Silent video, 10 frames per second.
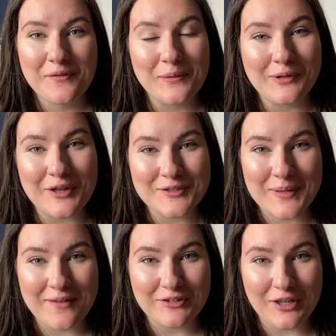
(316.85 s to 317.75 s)
We will also
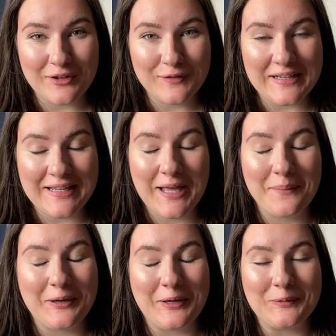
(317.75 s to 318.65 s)
have another reading
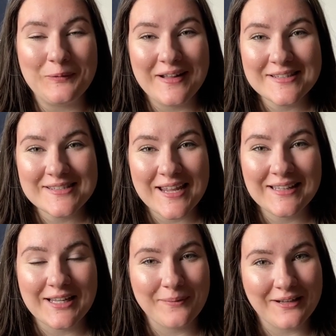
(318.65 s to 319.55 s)
coming on Wednesday.
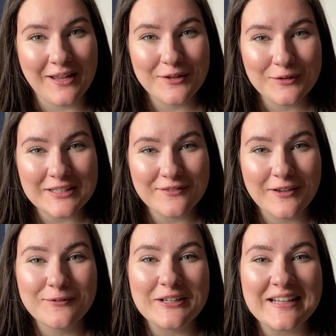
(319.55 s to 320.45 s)
That'll be another really
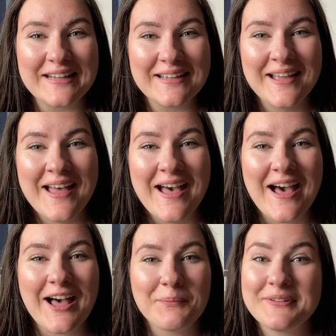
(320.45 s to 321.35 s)
fun reading,
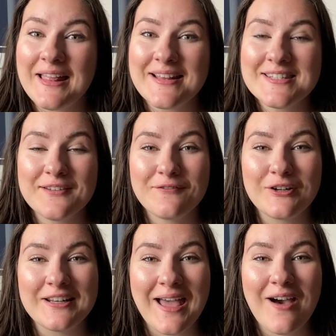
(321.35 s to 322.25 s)
but that's it for
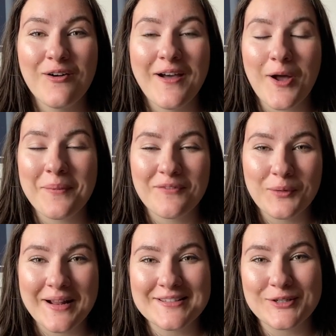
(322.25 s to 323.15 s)
now. I hope
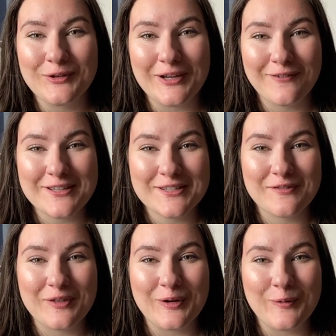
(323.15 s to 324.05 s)
everyone has a great rest of
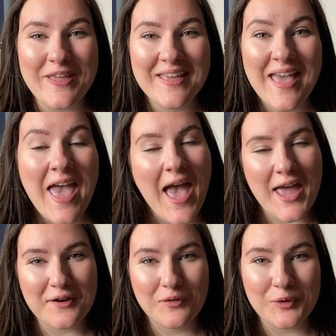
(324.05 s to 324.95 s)
their week,
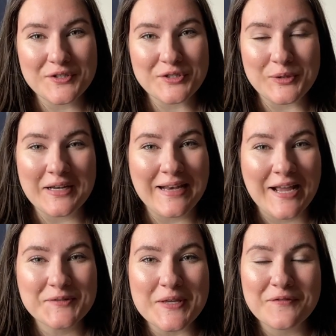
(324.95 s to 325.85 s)
and of course, tune in
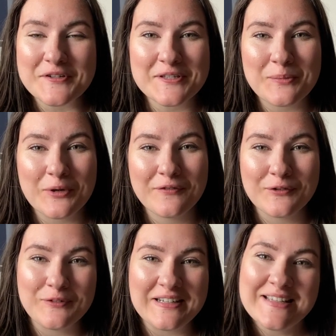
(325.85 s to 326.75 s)
next week for some more
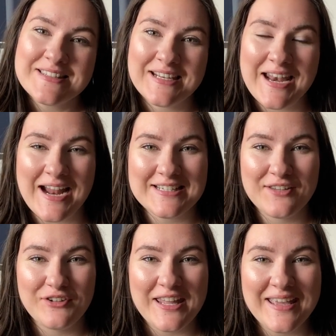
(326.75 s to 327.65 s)
fun readings and an
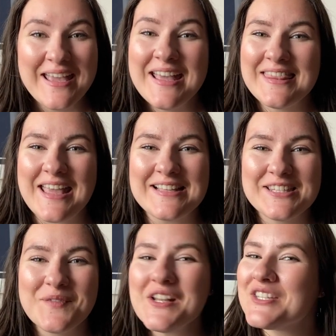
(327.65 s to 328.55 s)
activity. Thanks so
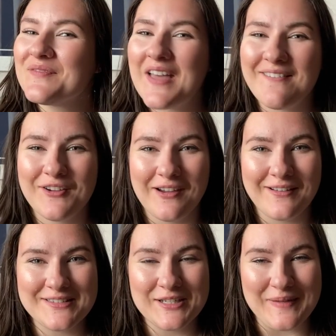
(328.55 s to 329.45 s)
much. Have a great
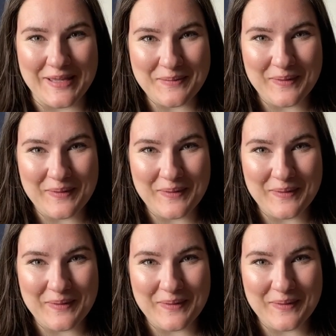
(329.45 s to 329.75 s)
rest of your week.